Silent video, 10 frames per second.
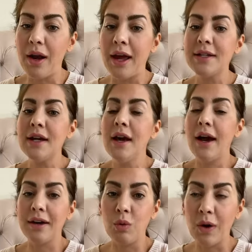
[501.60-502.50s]
in it. I
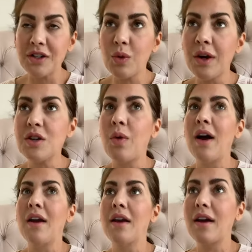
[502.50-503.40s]
did one to one to
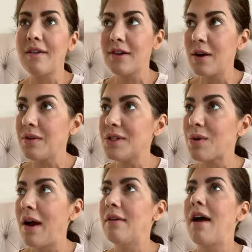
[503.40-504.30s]
one, covered it with
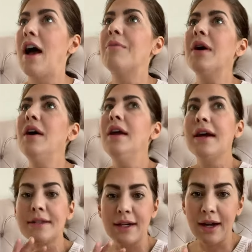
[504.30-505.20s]
saran wrap.
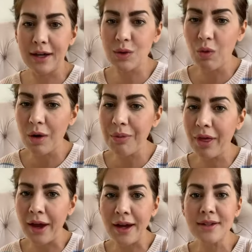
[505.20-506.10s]
It's in a nice warm
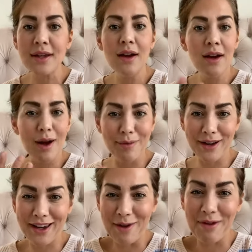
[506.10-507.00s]
place. I'm going to
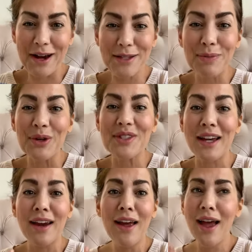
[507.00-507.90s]
keep you guys
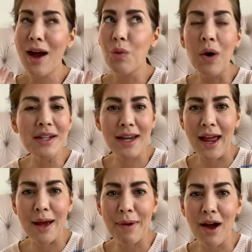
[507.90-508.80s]
posted. What day
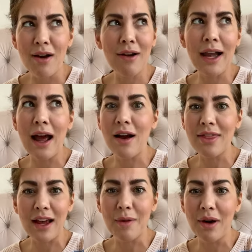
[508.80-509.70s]
am I on right now? I
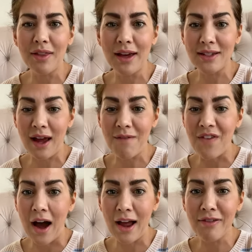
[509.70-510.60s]
think I'm on like day
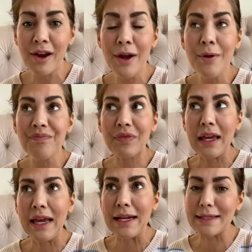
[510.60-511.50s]
five.
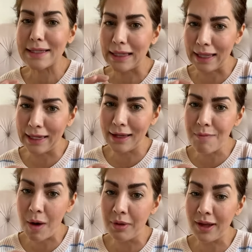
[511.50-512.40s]
It is slightly
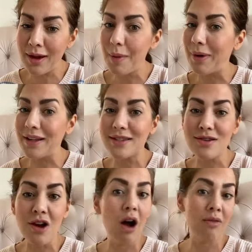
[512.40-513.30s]
bubbling, but it's
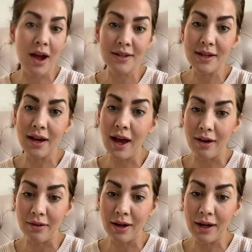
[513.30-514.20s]
not rising at
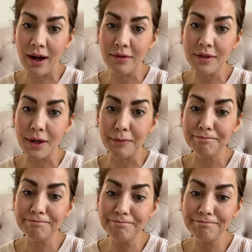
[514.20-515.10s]
all right now. So
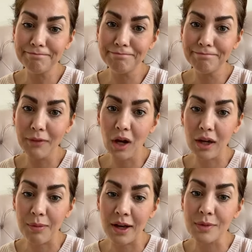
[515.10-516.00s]
I'll
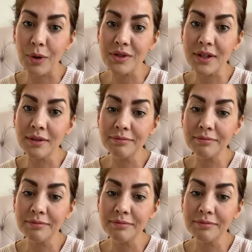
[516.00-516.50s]
keep you guys posted.